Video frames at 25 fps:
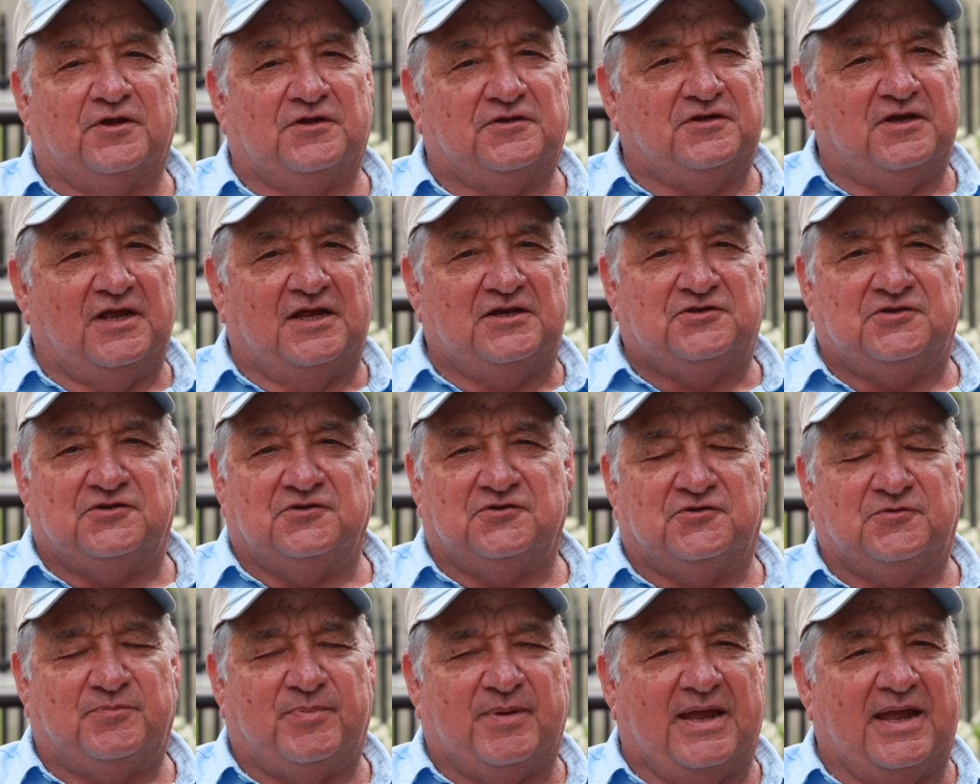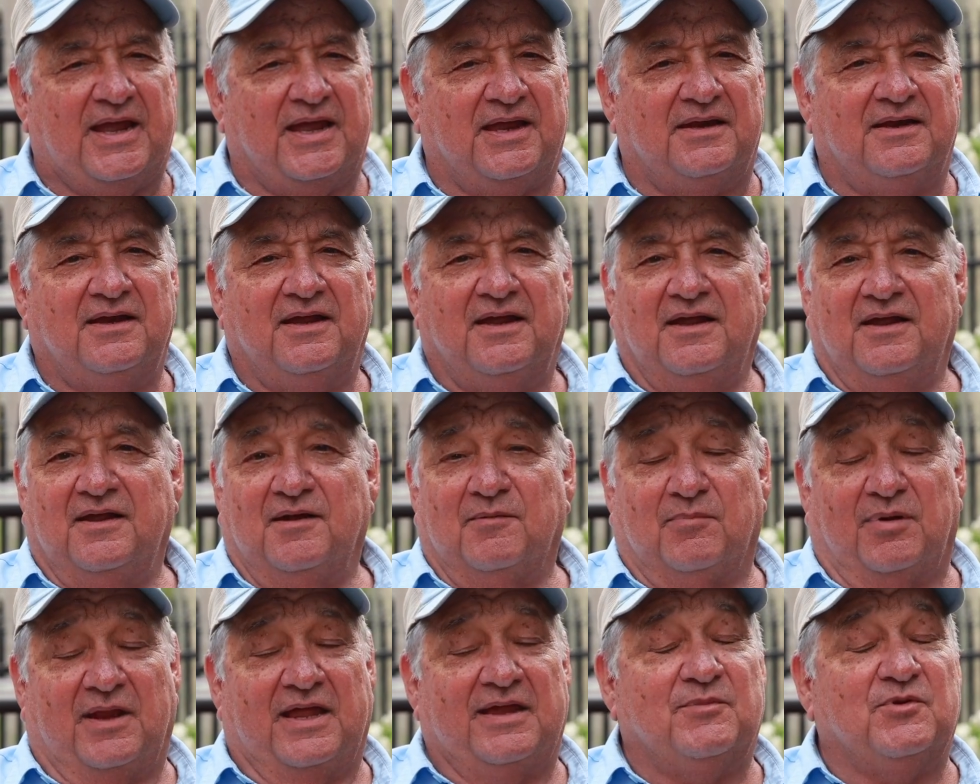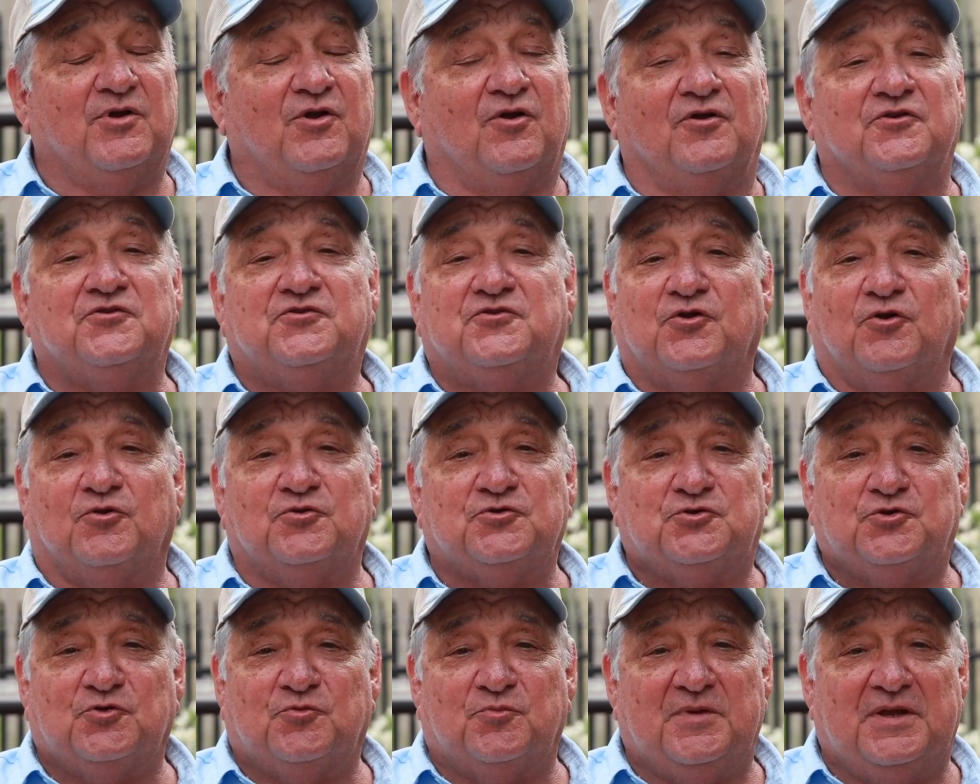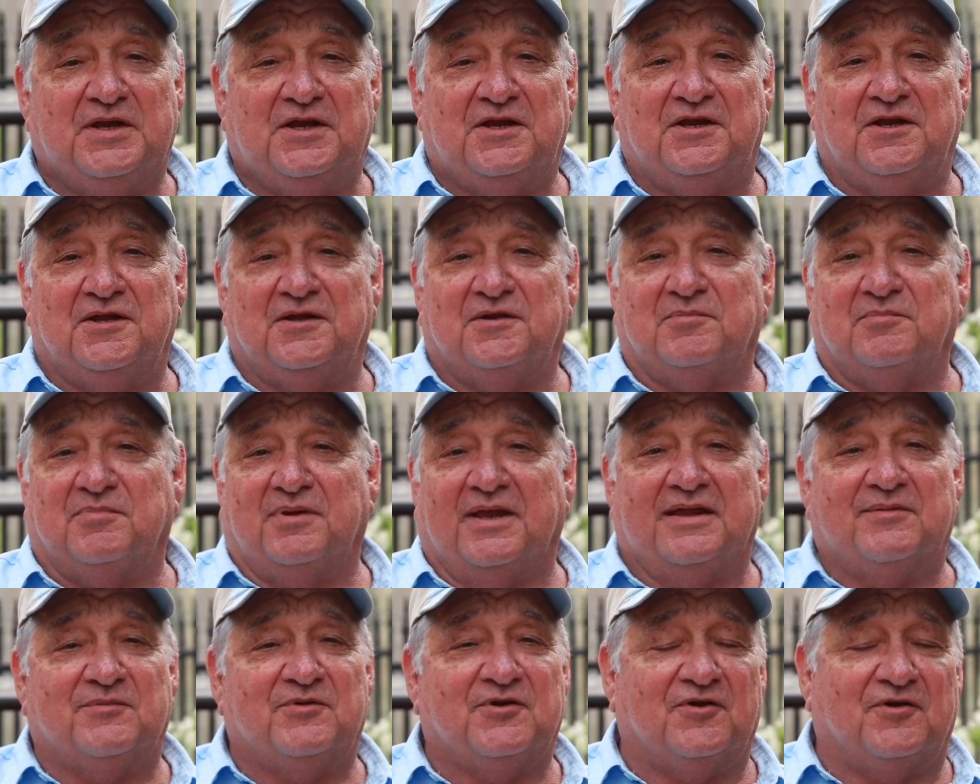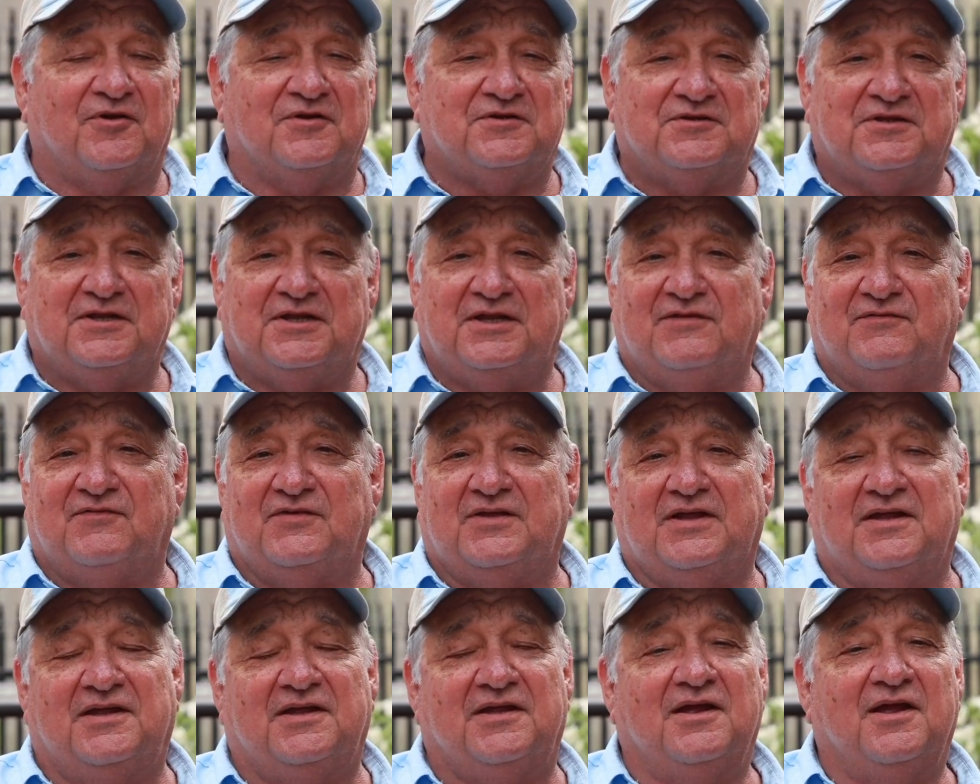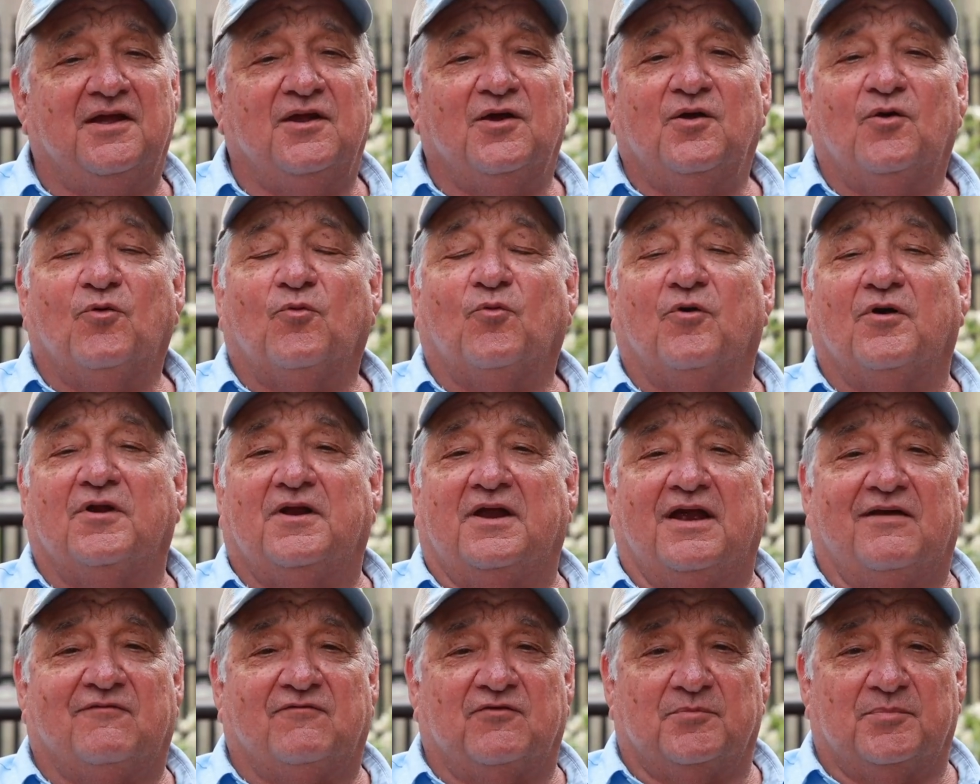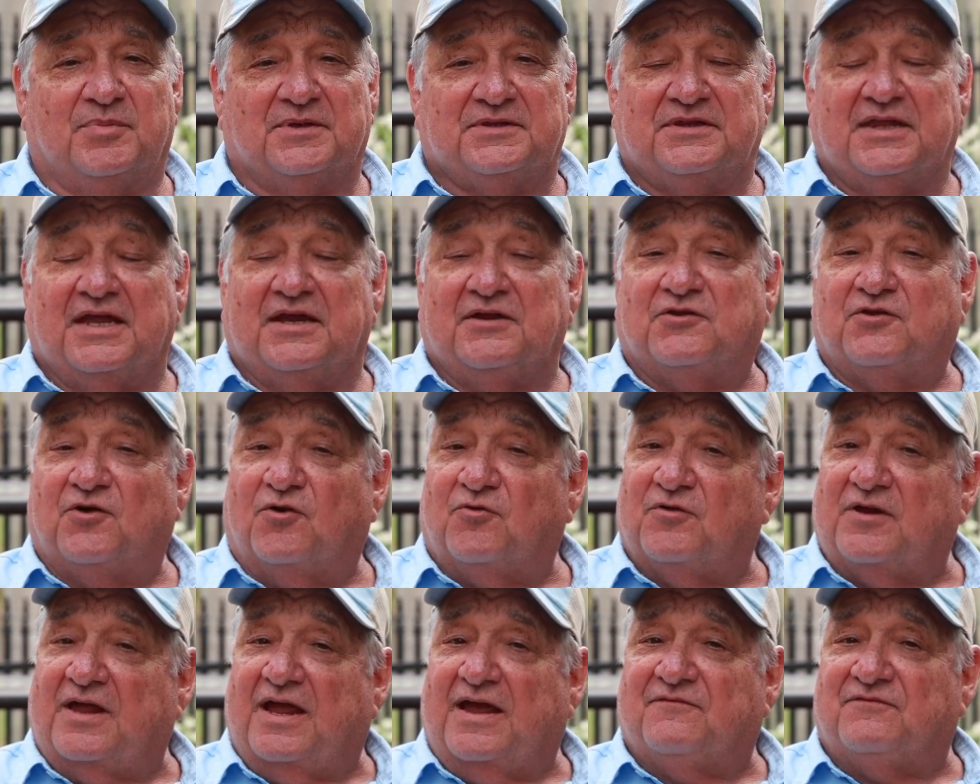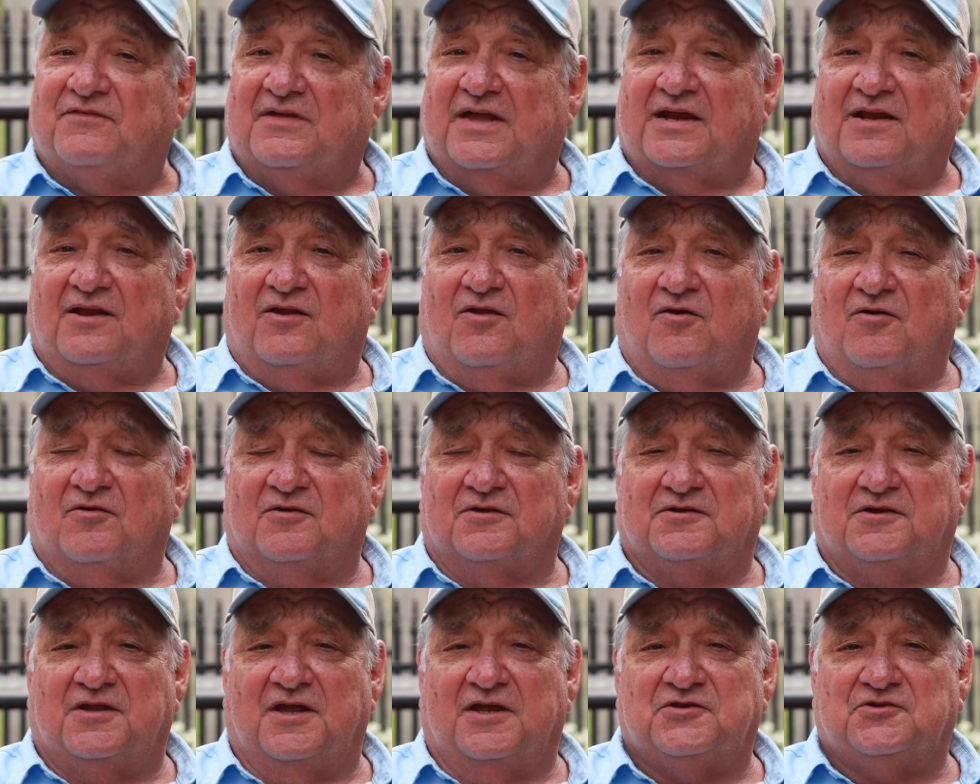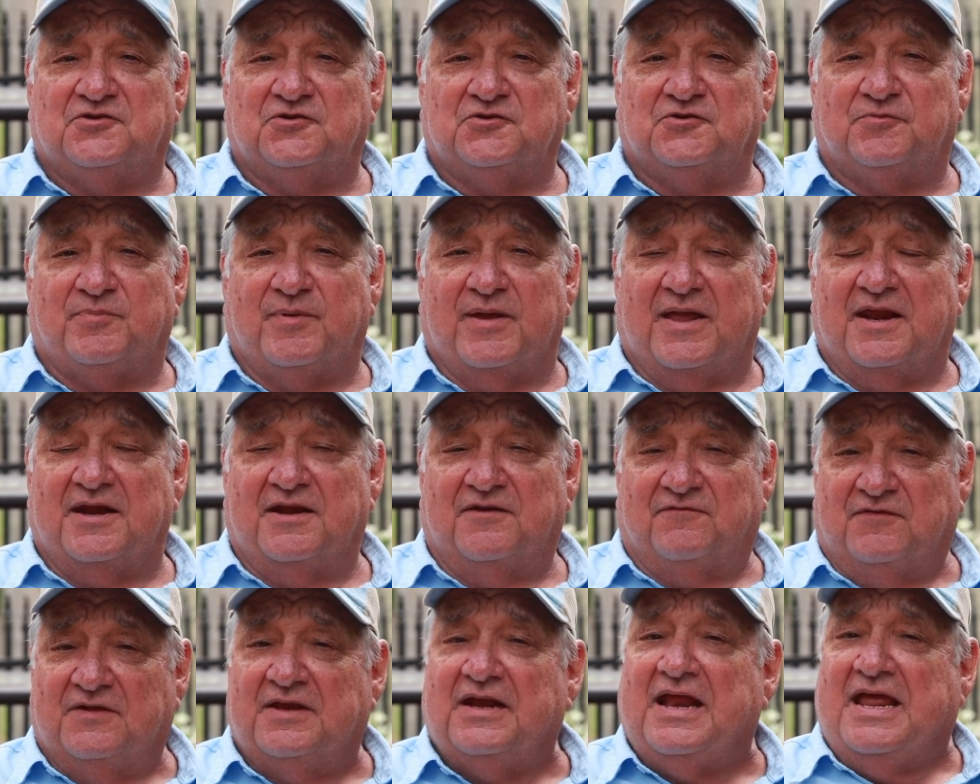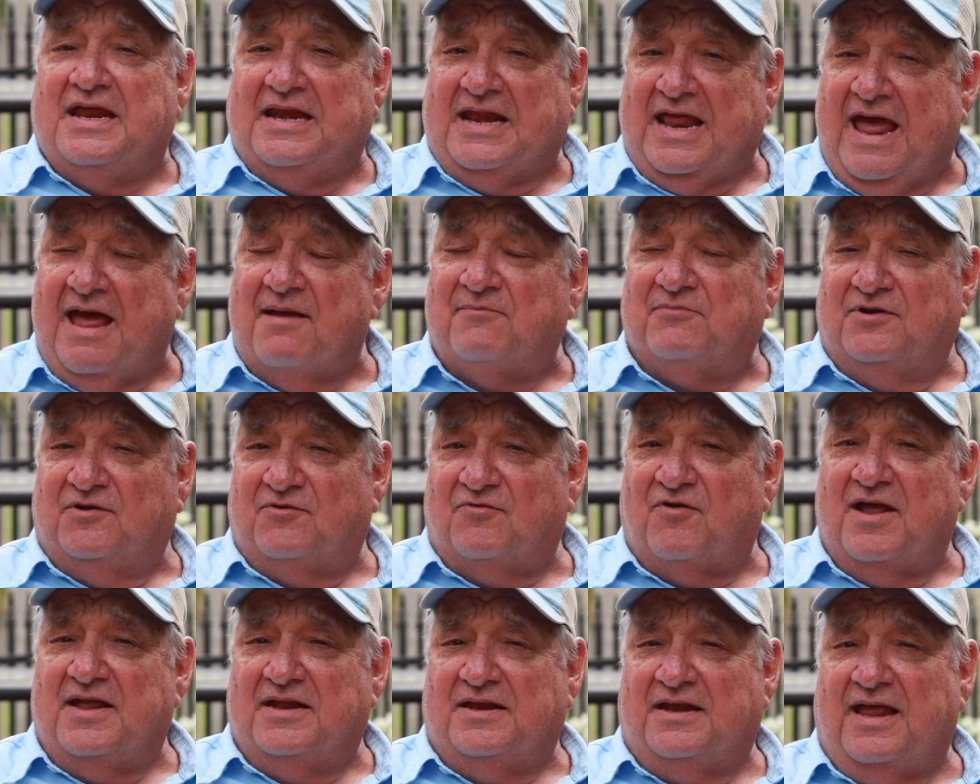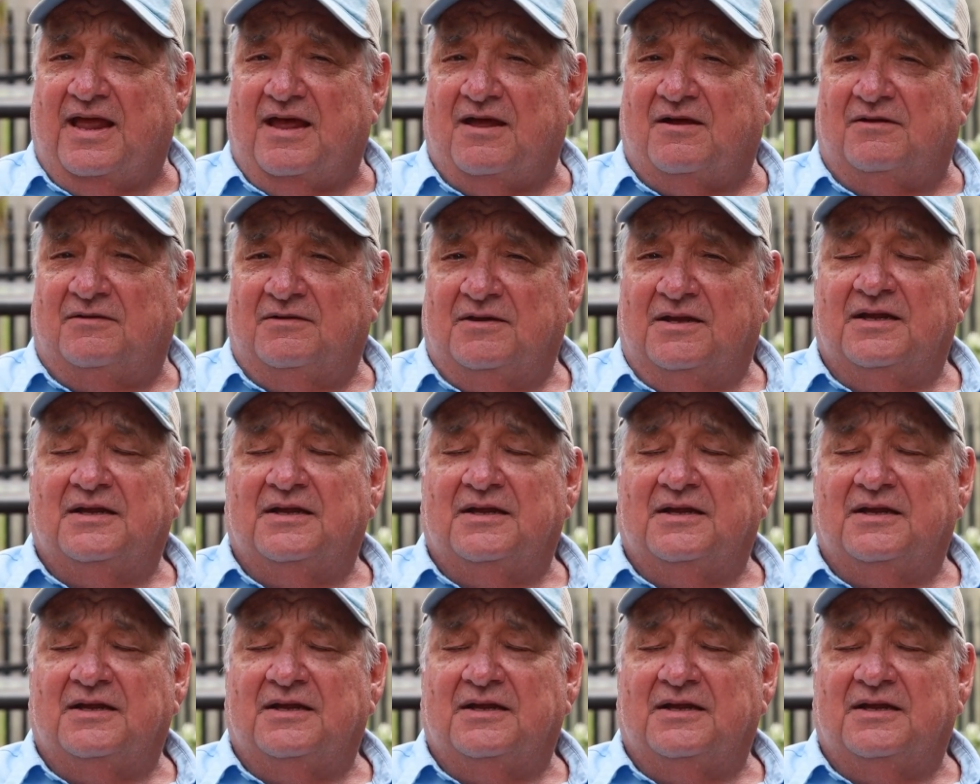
attention span. Blame it on social media, blame it on TV, whatever, but they don't have that long attention span. If it ain't happening right now,